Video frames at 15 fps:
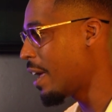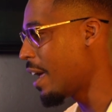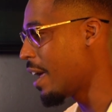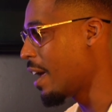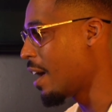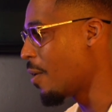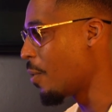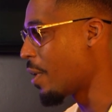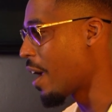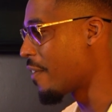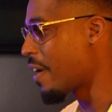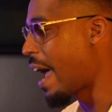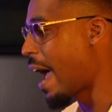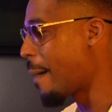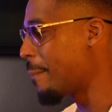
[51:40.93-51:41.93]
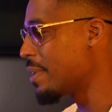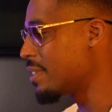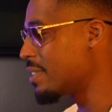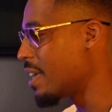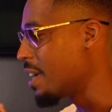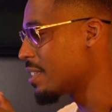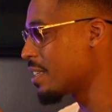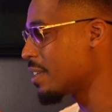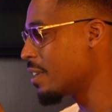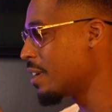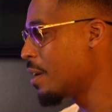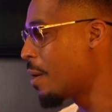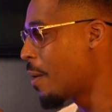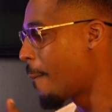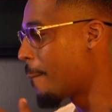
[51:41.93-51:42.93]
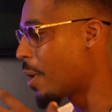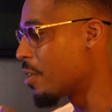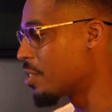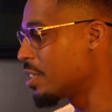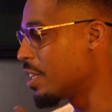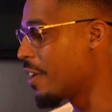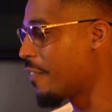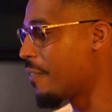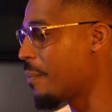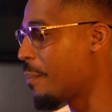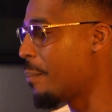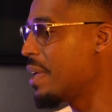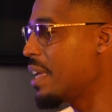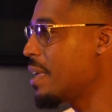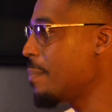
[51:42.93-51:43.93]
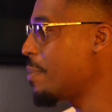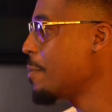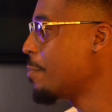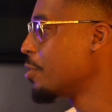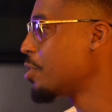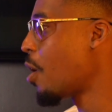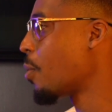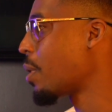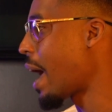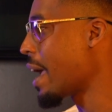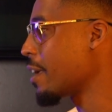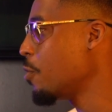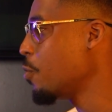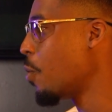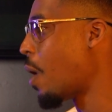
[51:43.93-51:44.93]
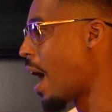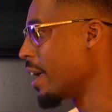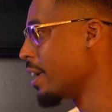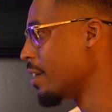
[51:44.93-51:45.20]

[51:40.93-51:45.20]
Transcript: and whatever happens doesn't personally mean people don't like who I